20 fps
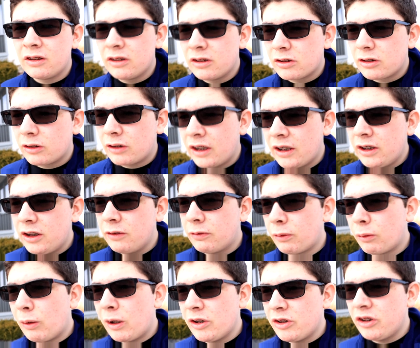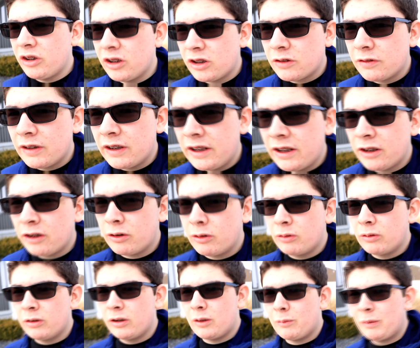So thank you for watching this
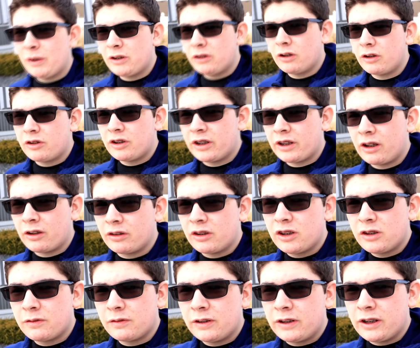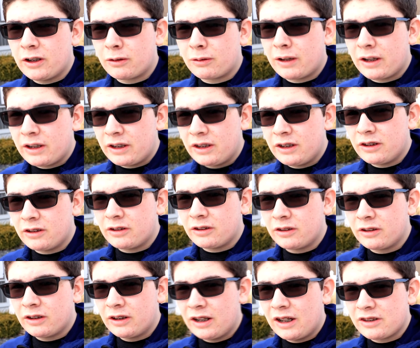video, and make sure to check out this video right
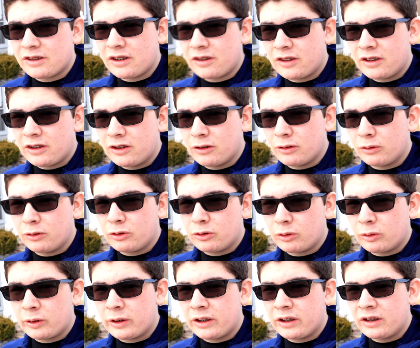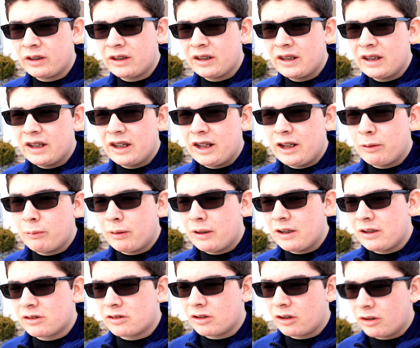here, as I think you'll enjoy it.
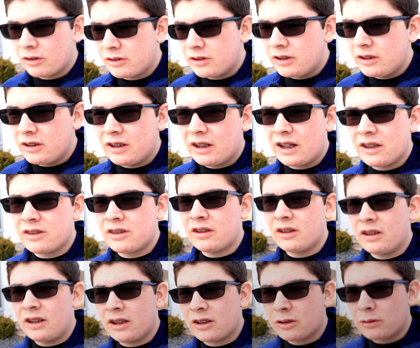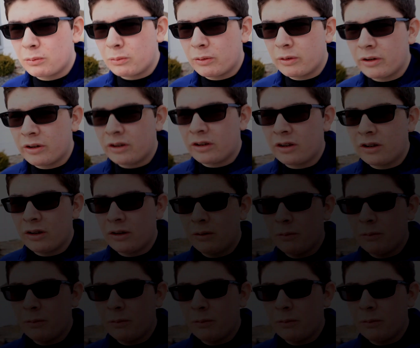Anyways, I'll see you guys in the next one.